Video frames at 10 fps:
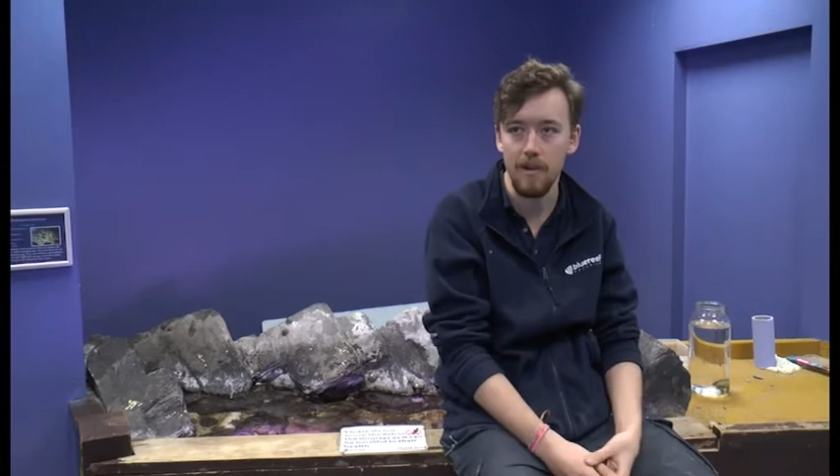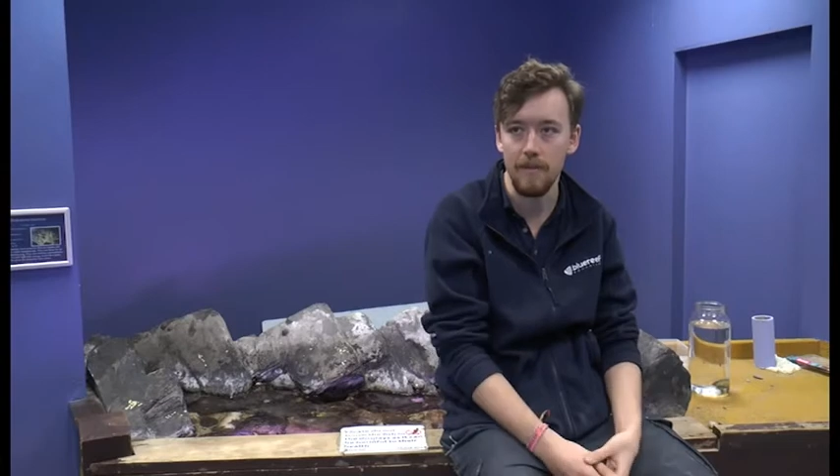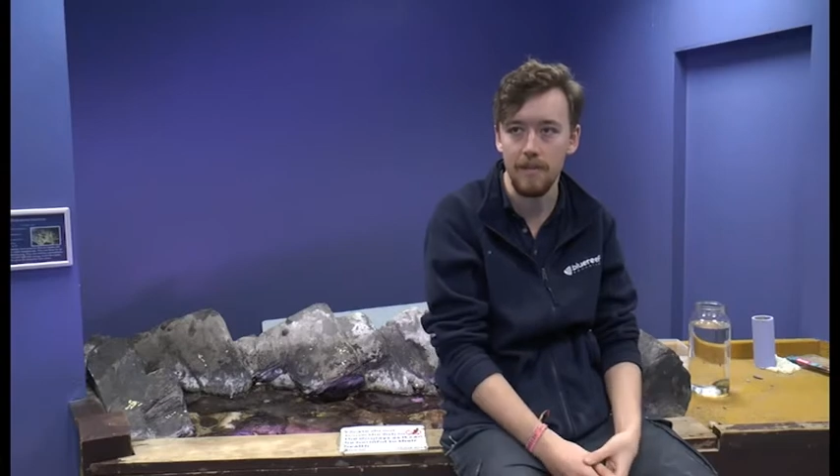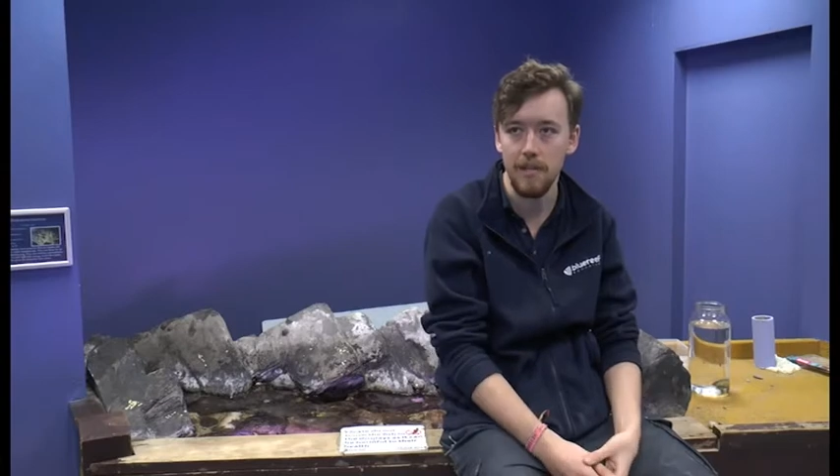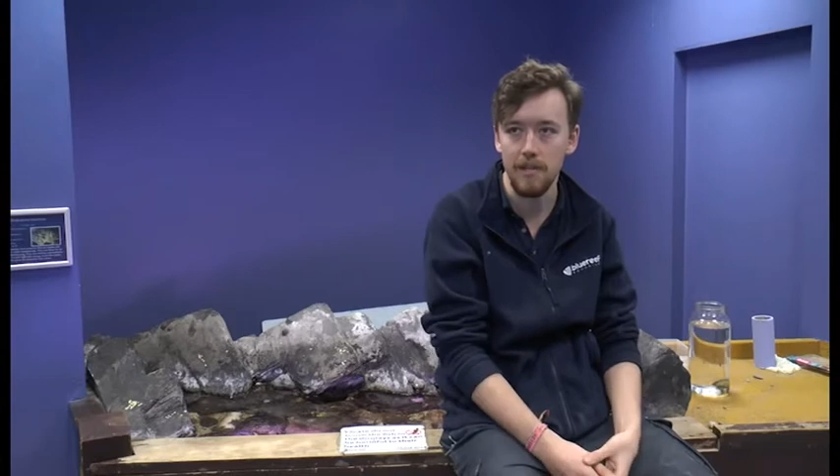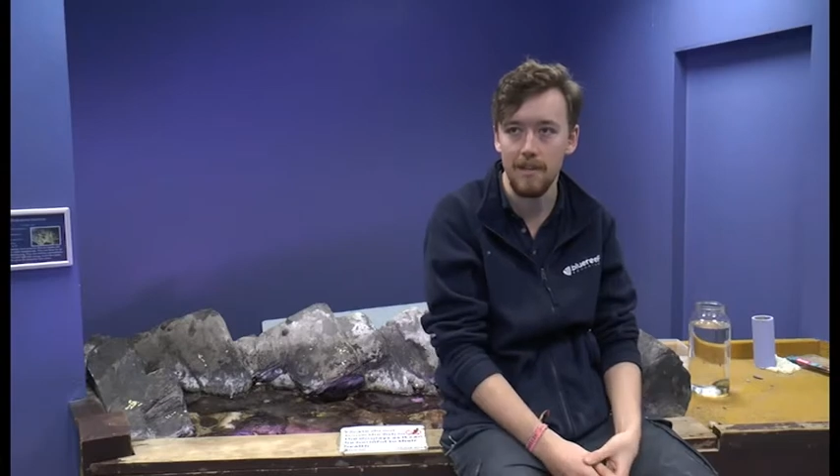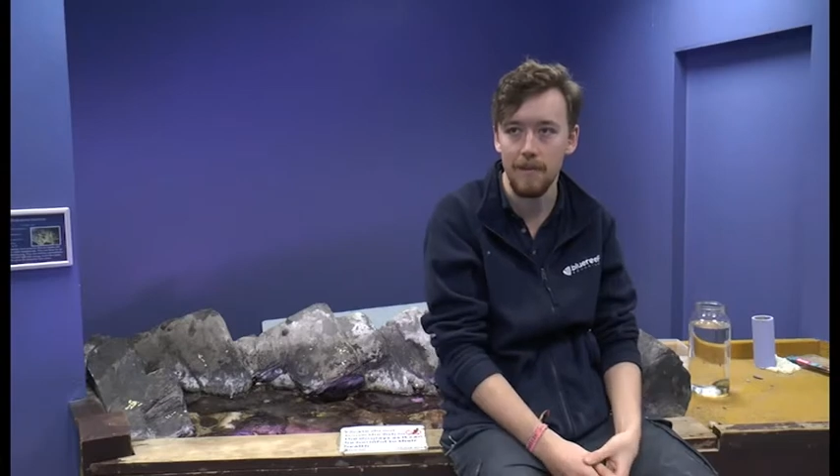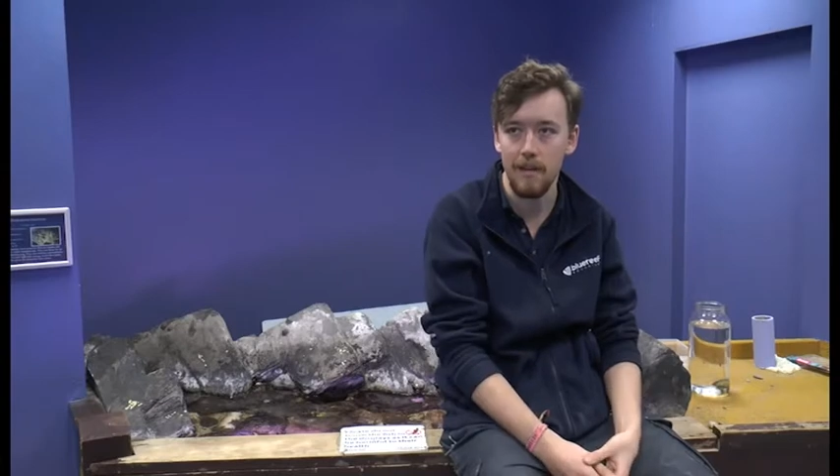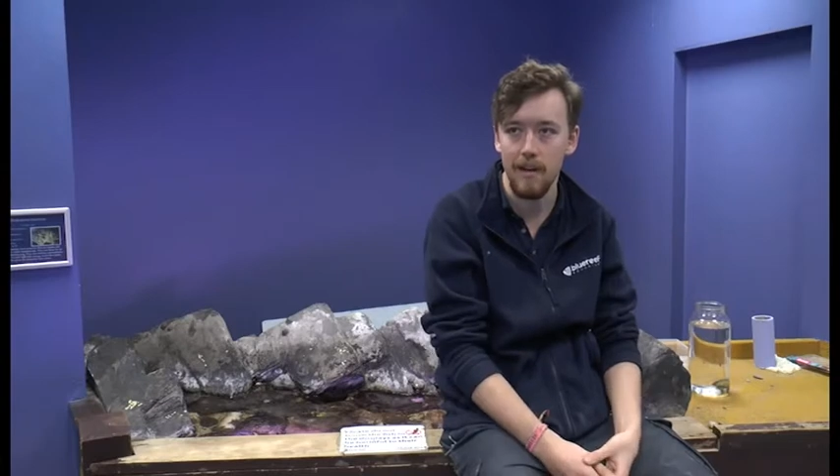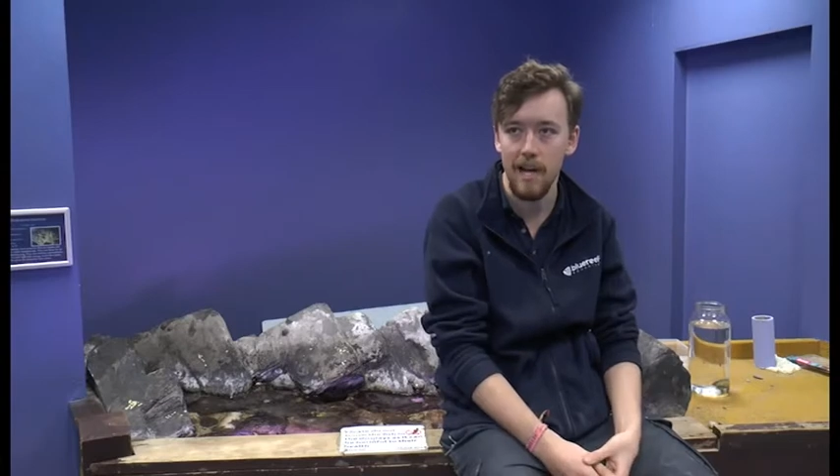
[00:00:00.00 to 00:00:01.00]
then obviously it's going
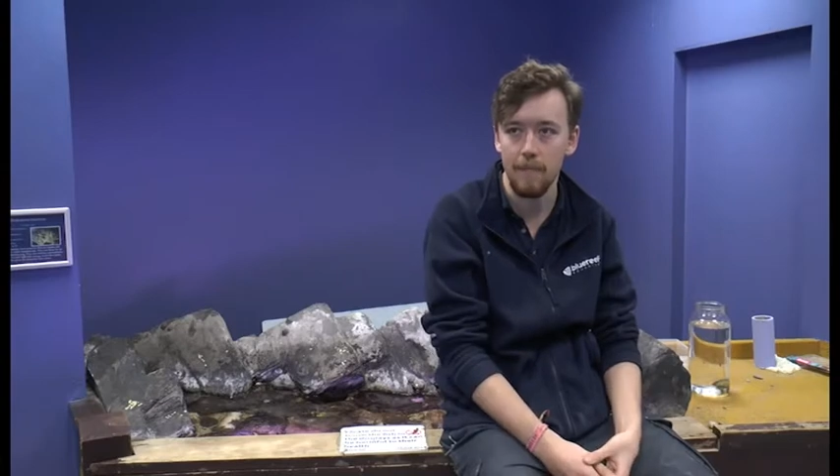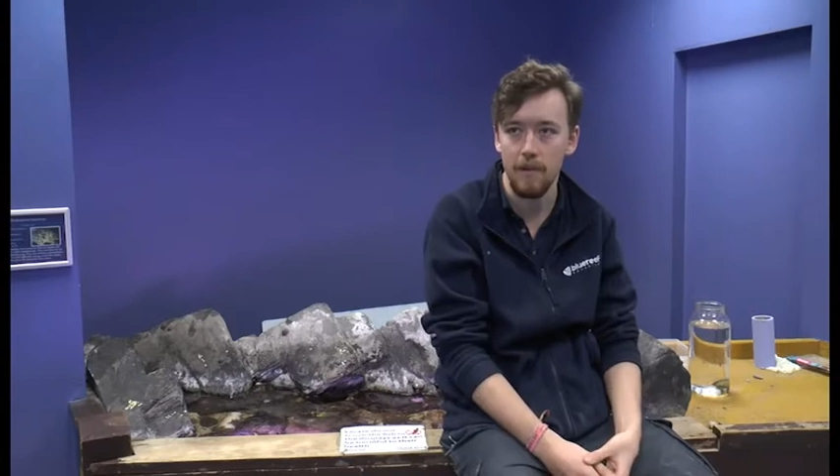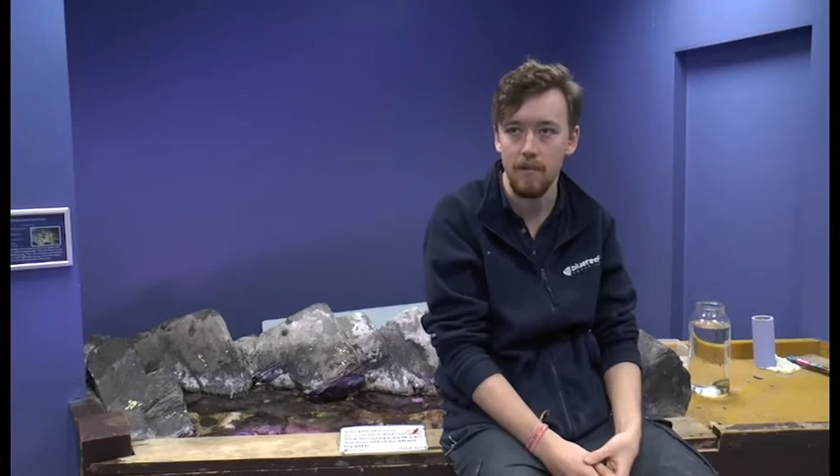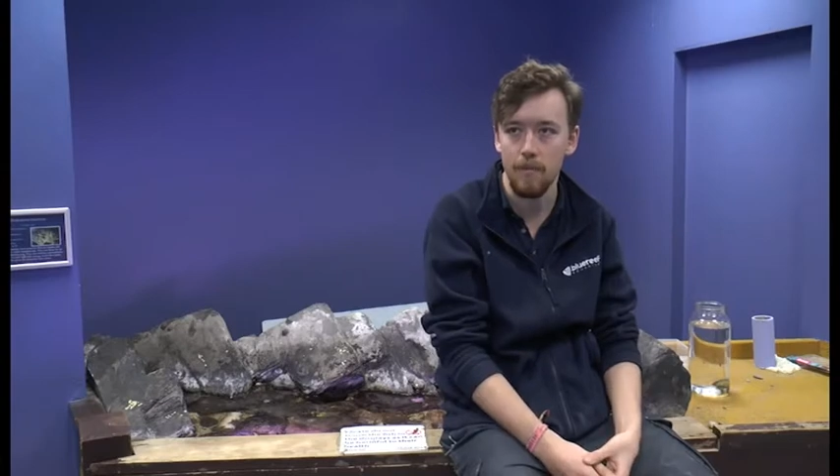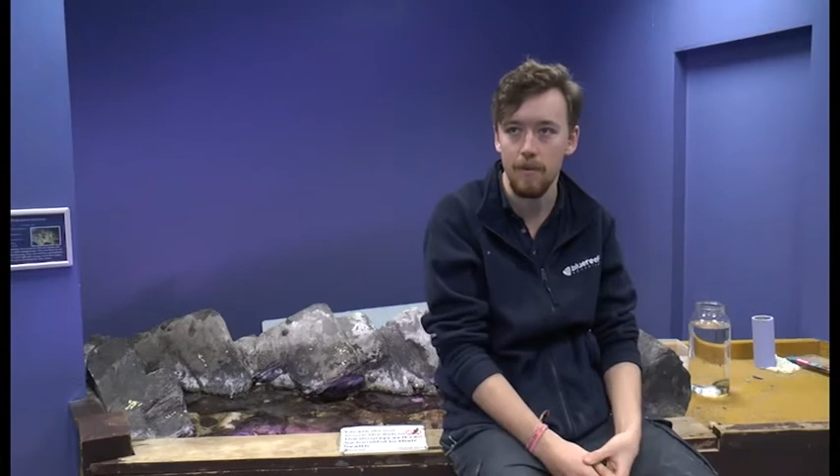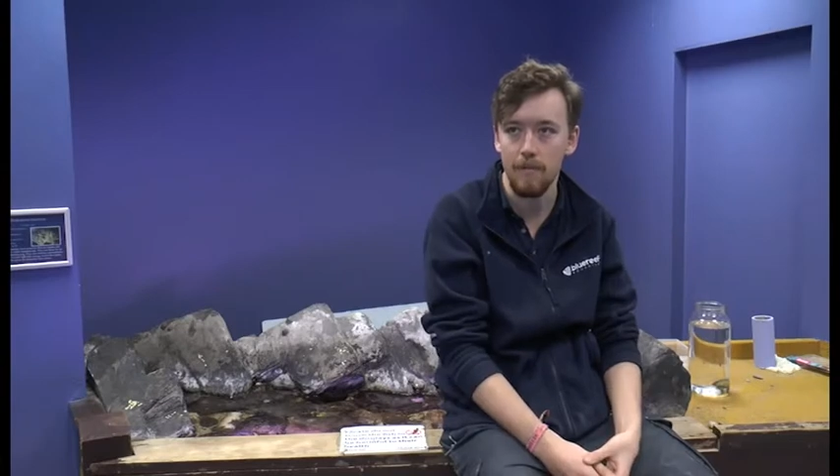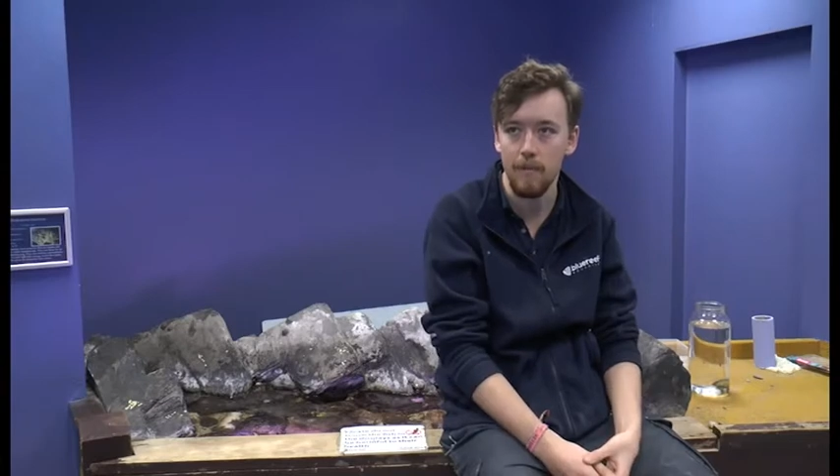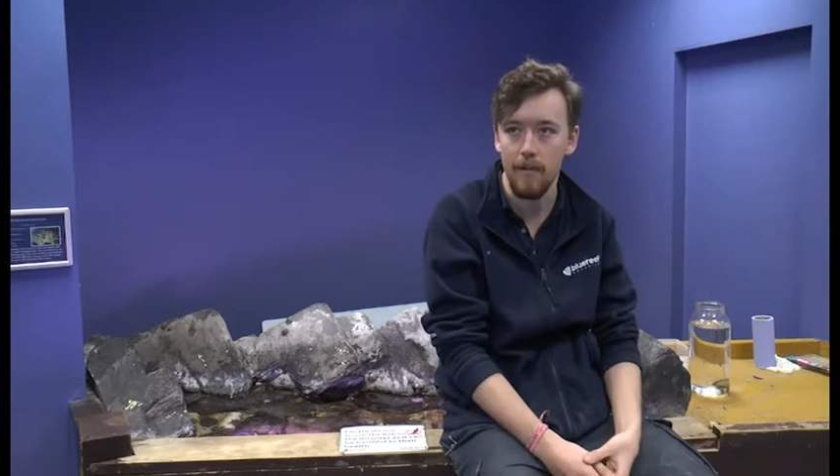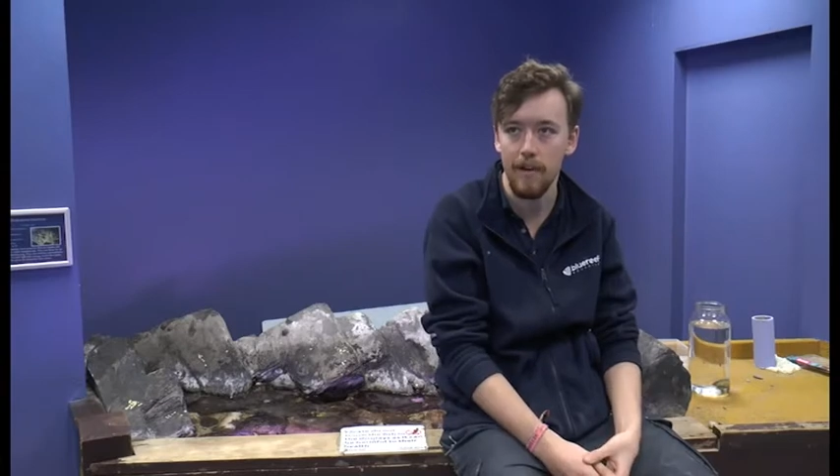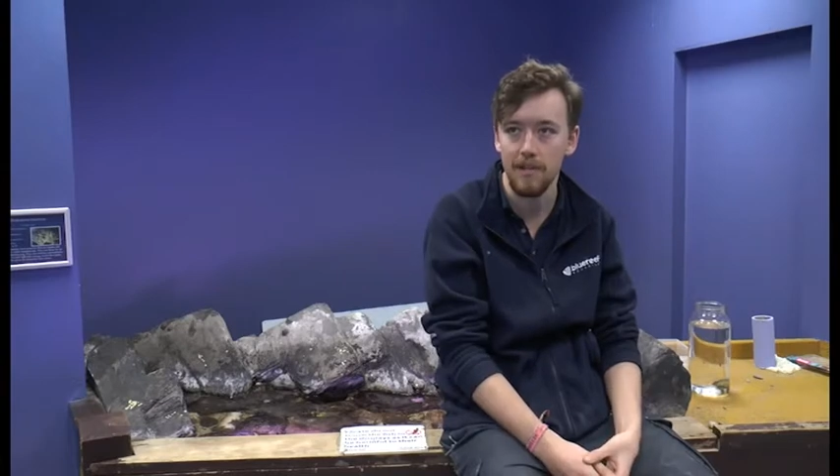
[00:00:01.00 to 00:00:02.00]
to be a lot happier
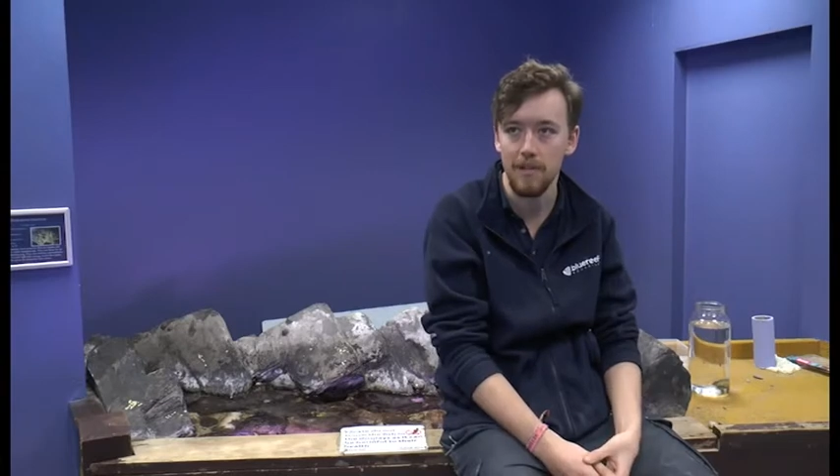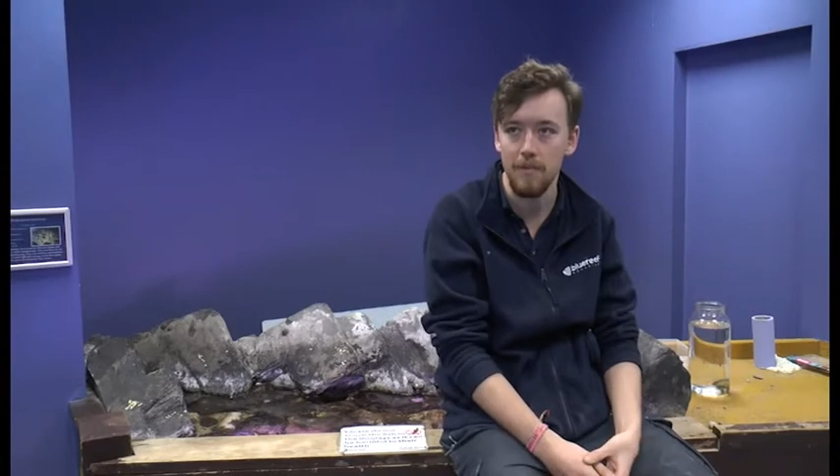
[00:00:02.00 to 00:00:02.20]
with where it is as